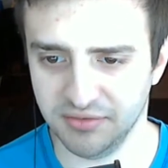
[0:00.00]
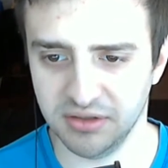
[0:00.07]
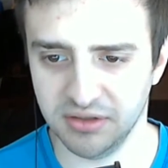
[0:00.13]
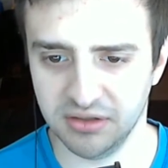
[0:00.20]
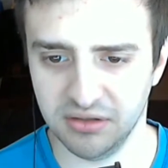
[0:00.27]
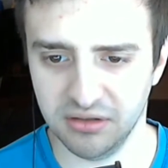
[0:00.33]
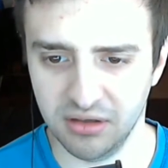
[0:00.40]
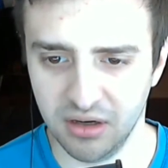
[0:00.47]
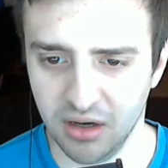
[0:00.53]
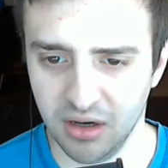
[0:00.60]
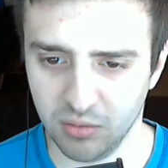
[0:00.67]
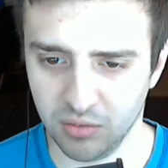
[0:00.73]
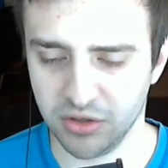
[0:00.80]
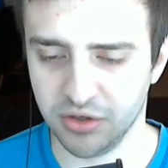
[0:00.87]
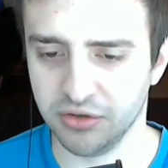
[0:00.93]
Is
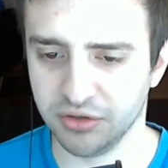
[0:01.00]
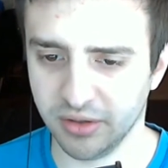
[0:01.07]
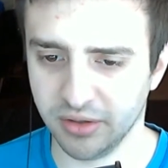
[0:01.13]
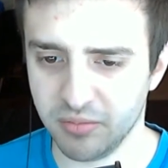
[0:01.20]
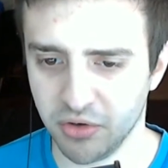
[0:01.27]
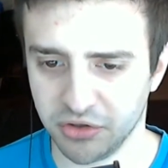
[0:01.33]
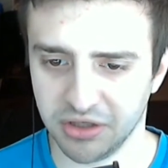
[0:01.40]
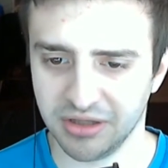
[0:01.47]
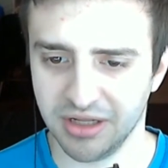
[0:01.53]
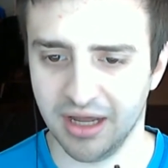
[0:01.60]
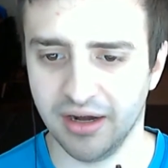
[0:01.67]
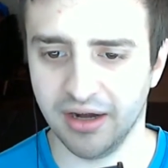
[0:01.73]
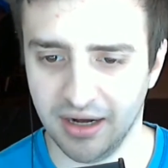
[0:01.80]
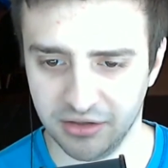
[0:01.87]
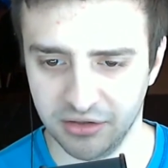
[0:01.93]
we're usually pushing
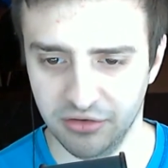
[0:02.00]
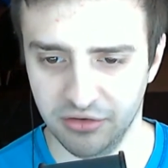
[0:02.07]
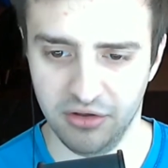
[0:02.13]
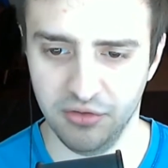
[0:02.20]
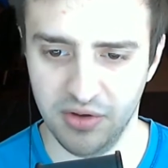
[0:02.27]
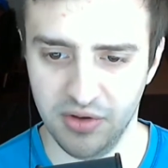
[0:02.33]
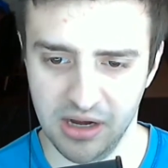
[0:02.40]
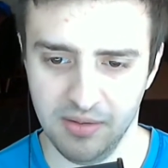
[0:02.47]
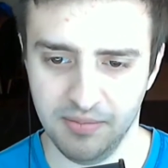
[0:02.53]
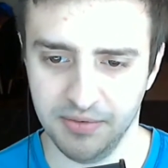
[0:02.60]
that action all the way up